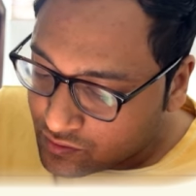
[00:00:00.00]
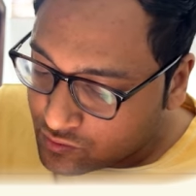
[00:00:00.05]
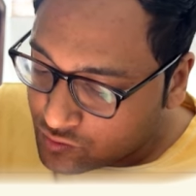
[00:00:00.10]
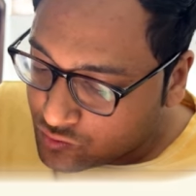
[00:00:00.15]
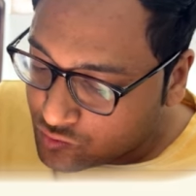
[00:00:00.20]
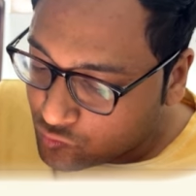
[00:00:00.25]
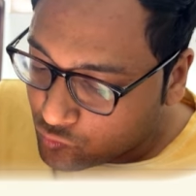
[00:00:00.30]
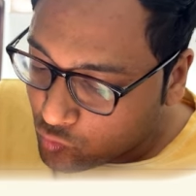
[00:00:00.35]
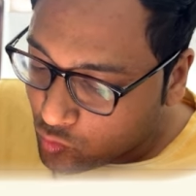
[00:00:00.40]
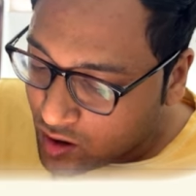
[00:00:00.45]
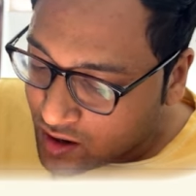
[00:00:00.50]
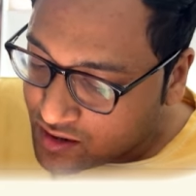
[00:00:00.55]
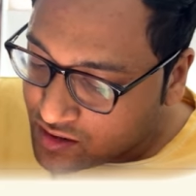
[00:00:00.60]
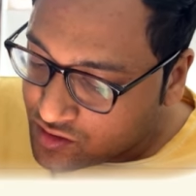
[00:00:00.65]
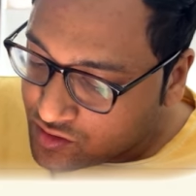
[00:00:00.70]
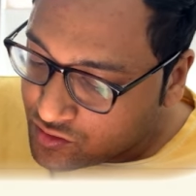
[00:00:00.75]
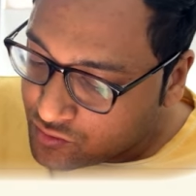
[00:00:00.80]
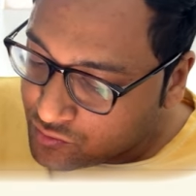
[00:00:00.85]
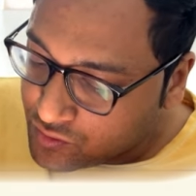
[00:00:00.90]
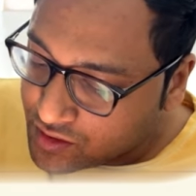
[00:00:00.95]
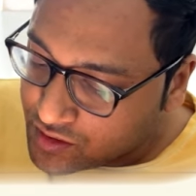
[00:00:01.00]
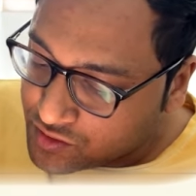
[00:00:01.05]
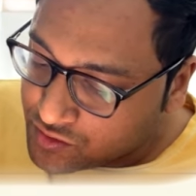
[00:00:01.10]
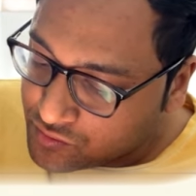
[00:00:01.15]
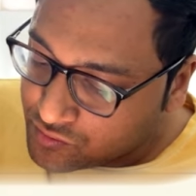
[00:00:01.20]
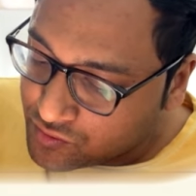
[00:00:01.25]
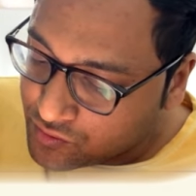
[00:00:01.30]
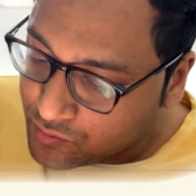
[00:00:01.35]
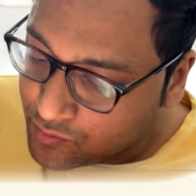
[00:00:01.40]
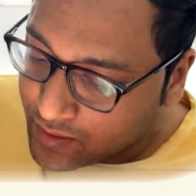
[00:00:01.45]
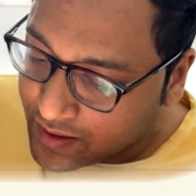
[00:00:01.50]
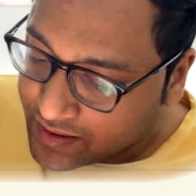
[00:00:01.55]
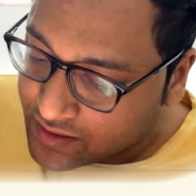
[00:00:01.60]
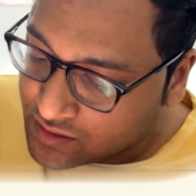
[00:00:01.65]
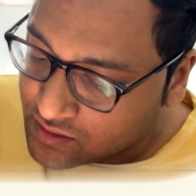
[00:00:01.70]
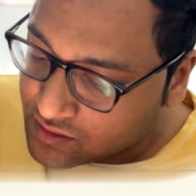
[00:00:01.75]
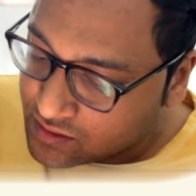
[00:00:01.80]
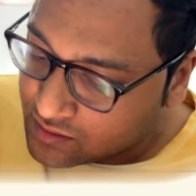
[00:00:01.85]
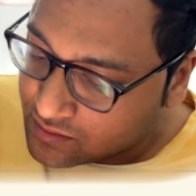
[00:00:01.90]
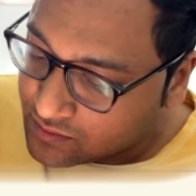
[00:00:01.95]
to one unit to the
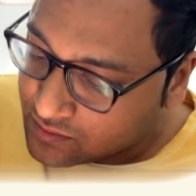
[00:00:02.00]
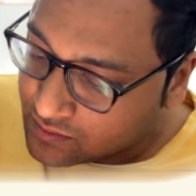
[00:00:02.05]
right,